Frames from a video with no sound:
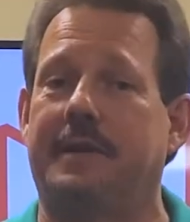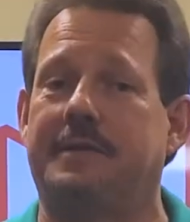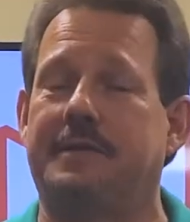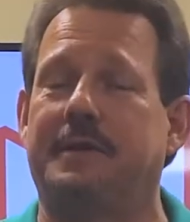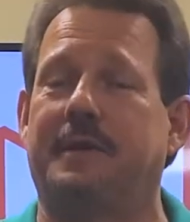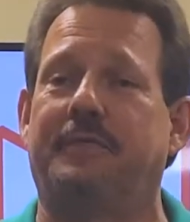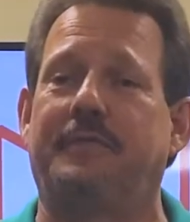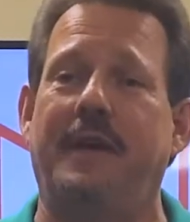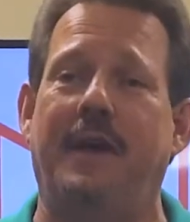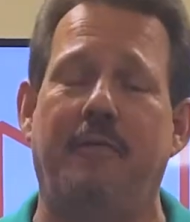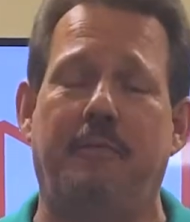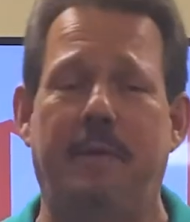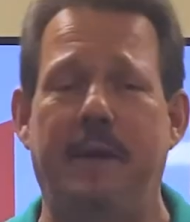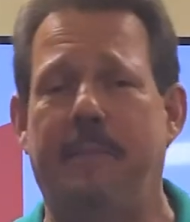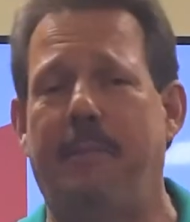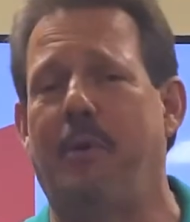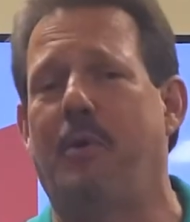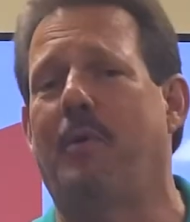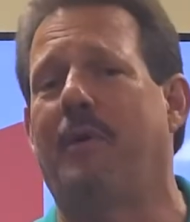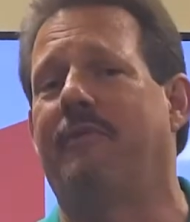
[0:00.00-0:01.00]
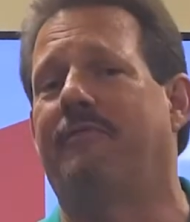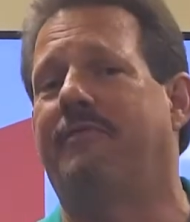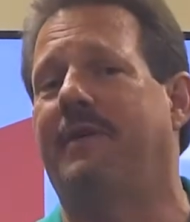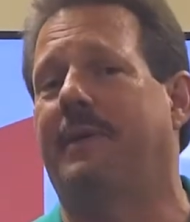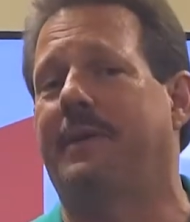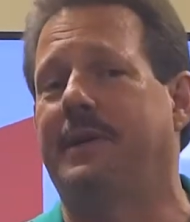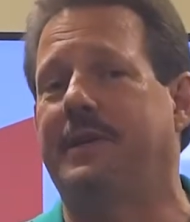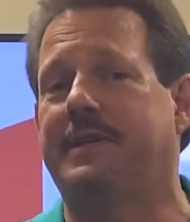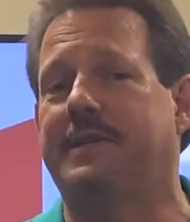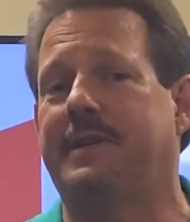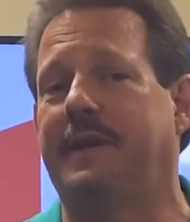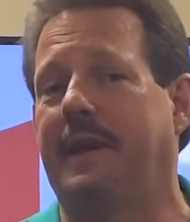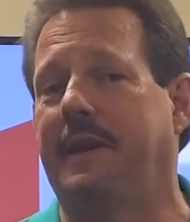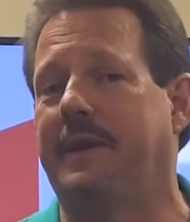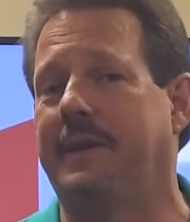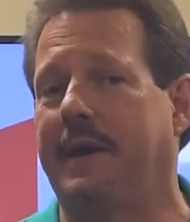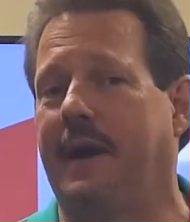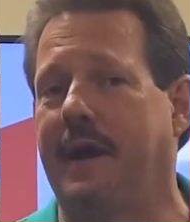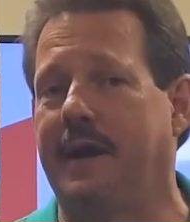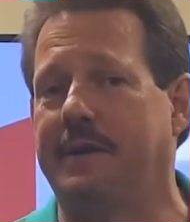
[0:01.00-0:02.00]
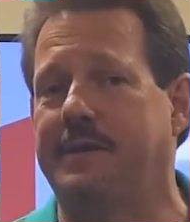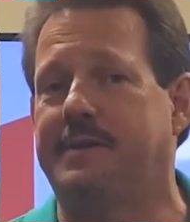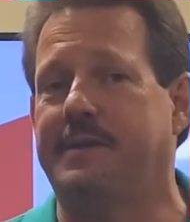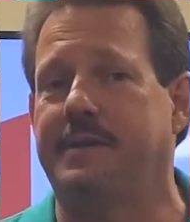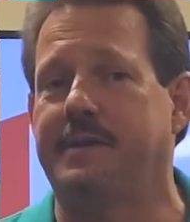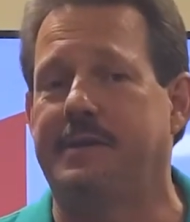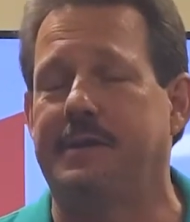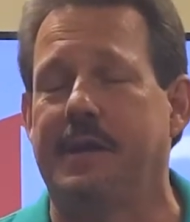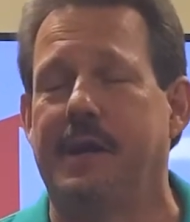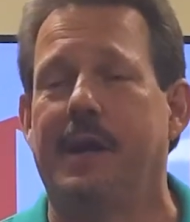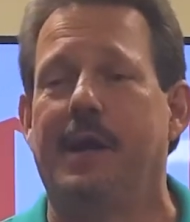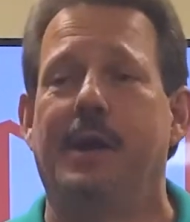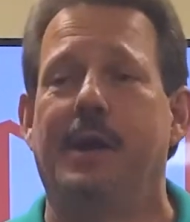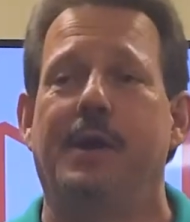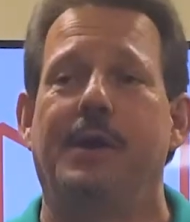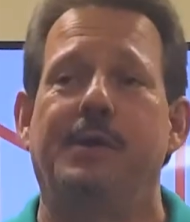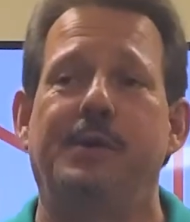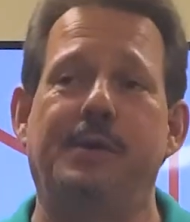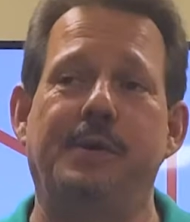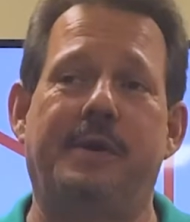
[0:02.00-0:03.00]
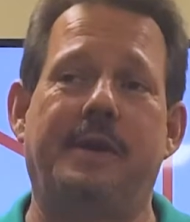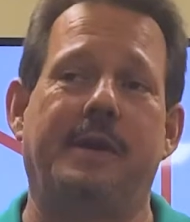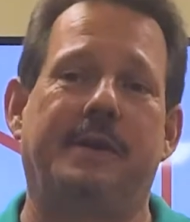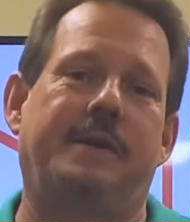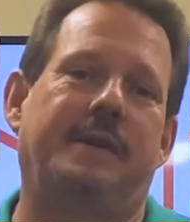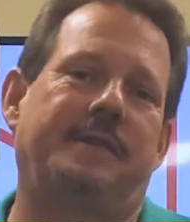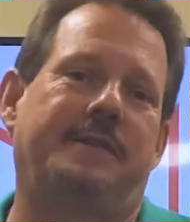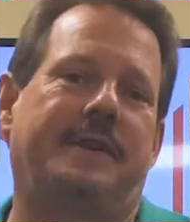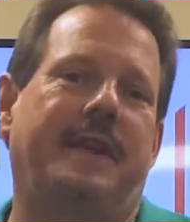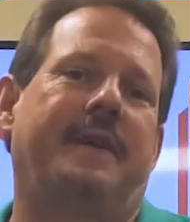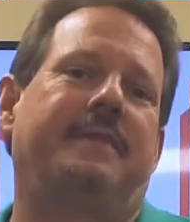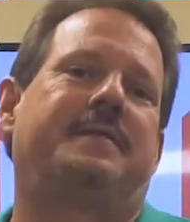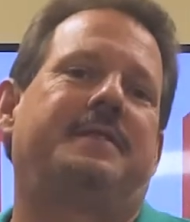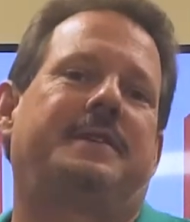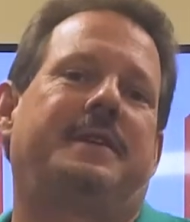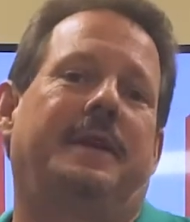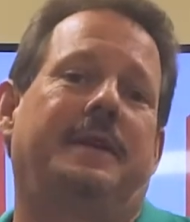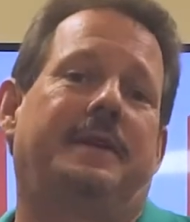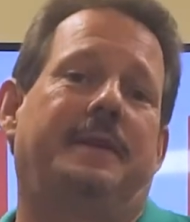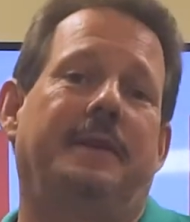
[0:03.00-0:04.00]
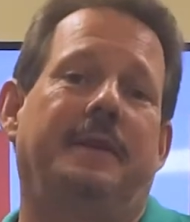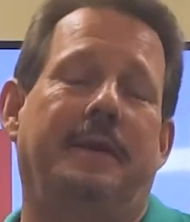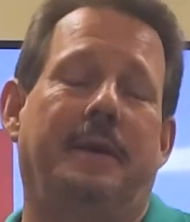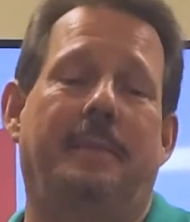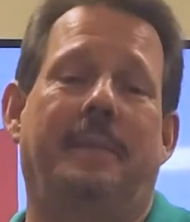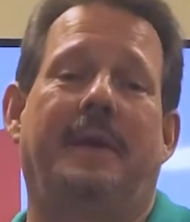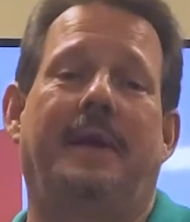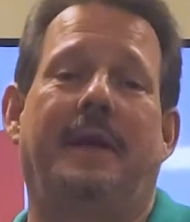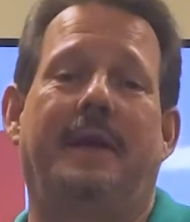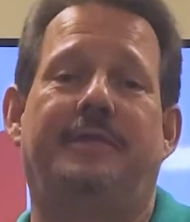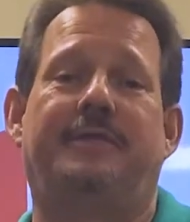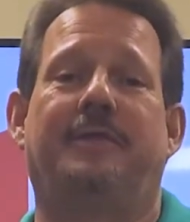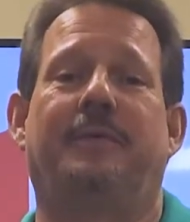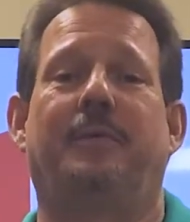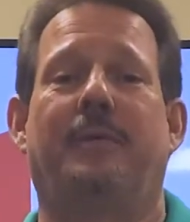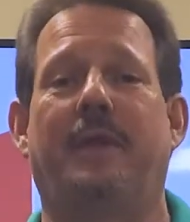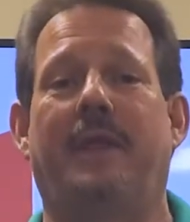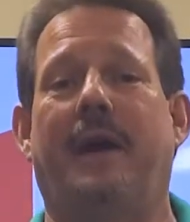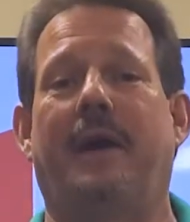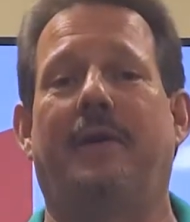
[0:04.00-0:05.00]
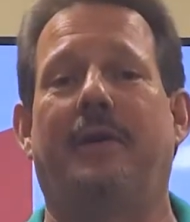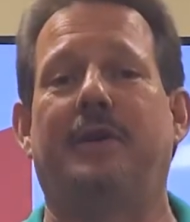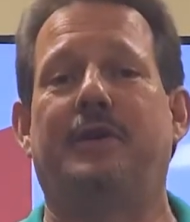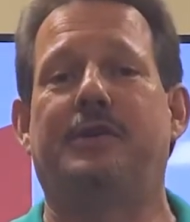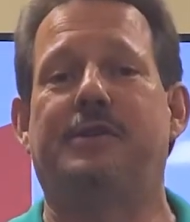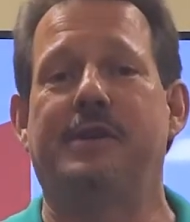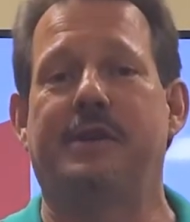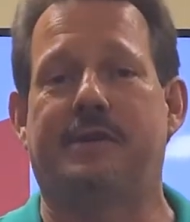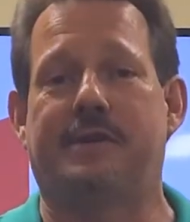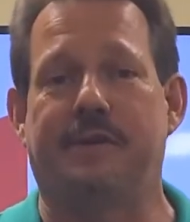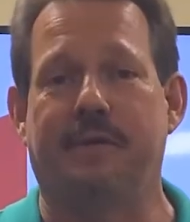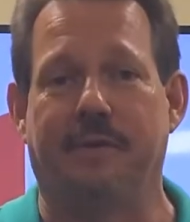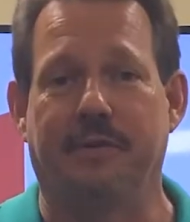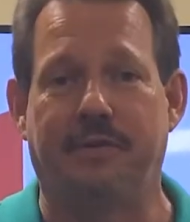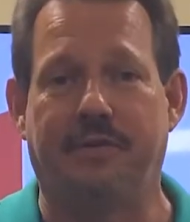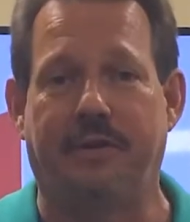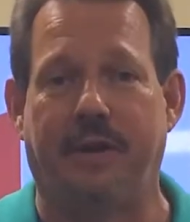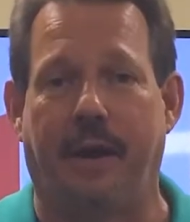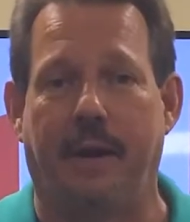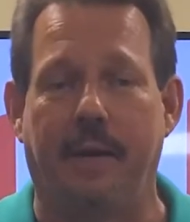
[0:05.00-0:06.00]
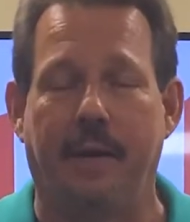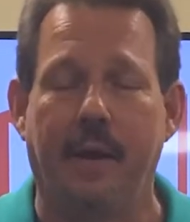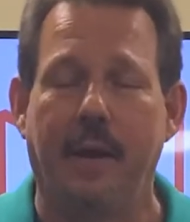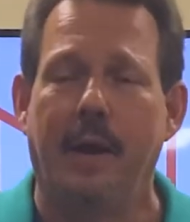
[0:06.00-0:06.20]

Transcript: So if you have people who are very scent conscious, you can just have scent elimination without additional scent.